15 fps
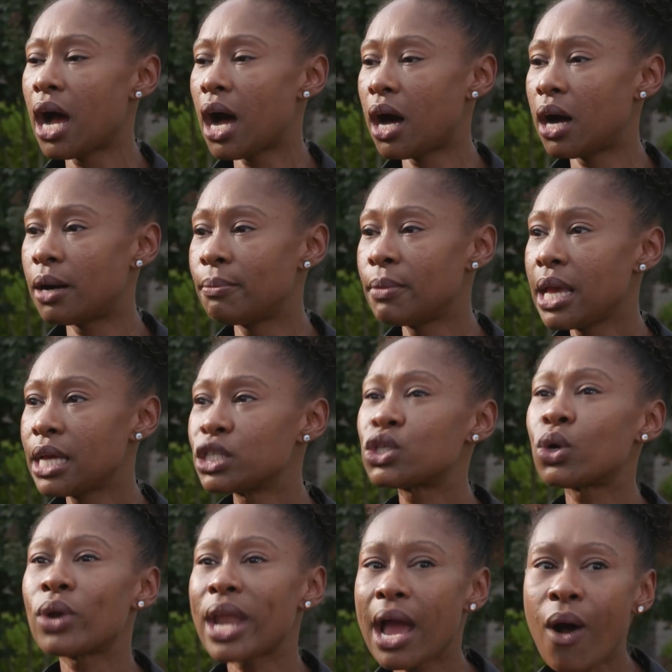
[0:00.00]
Um,
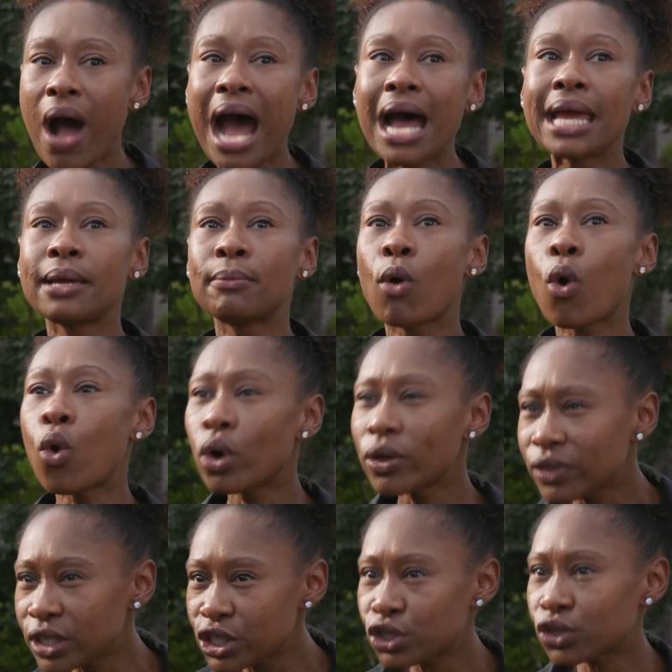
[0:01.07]
so now I am
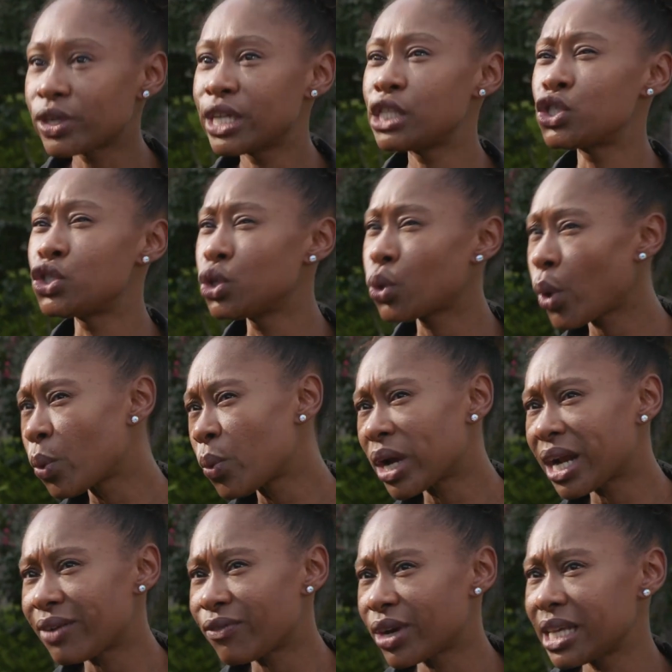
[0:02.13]
on the streets doing
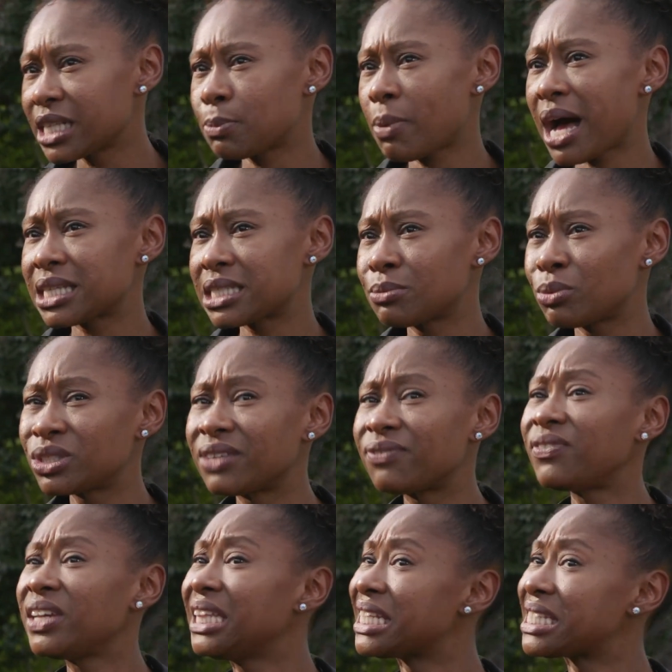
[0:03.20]
whatever it is possible to
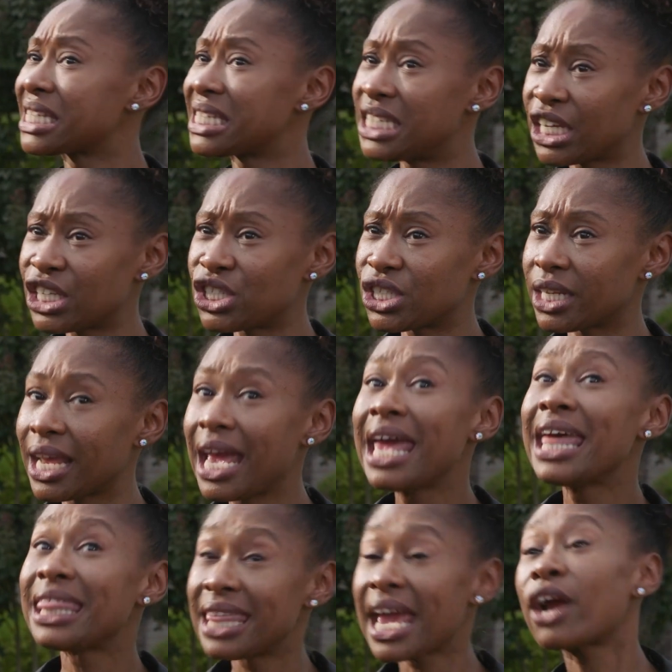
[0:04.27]
feed this addiction.
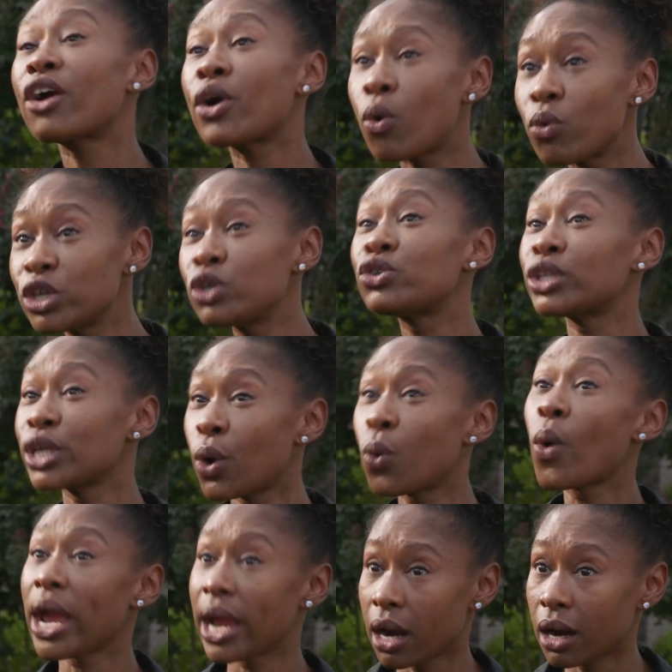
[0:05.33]
They're usually
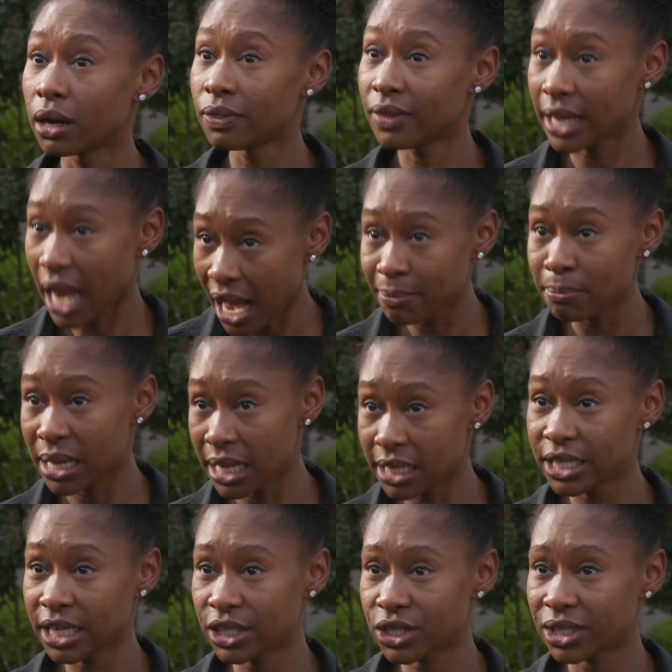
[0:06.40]
aware that I'm in
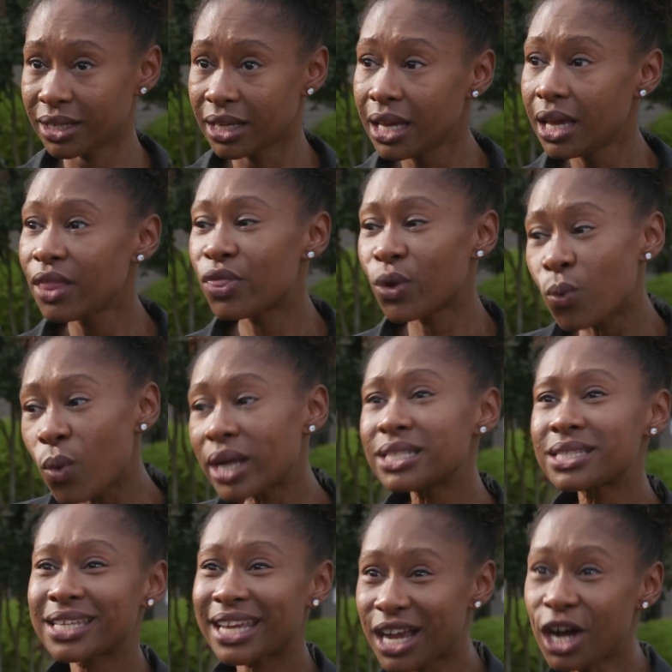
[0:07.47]
addiction. The
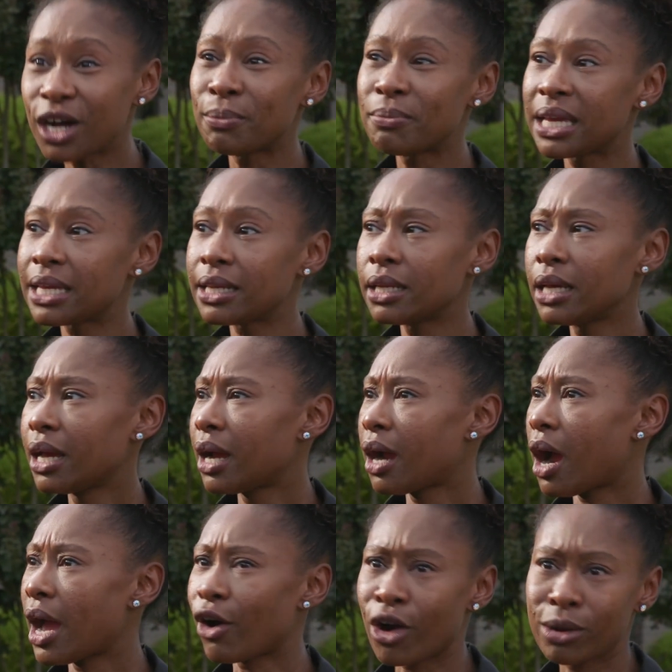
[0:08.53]
ones that come in
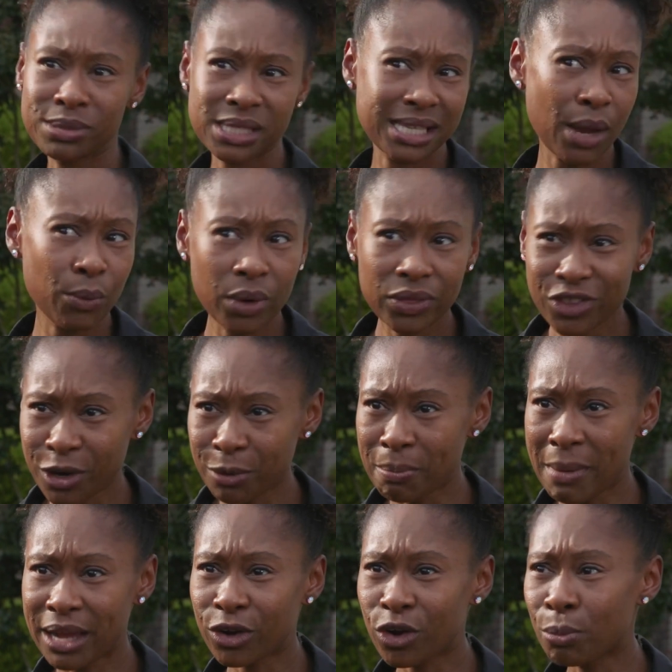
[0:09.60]
are upset with their
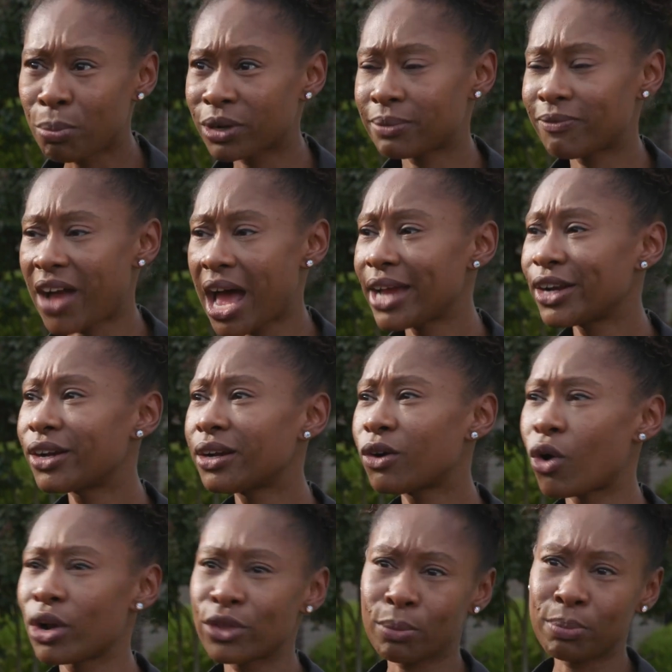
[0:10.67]
medical provider
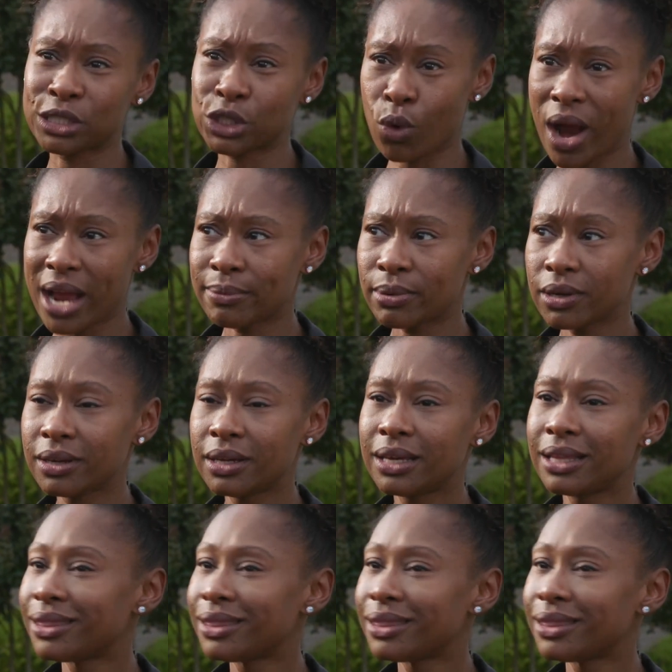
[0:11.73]
or their prescriber.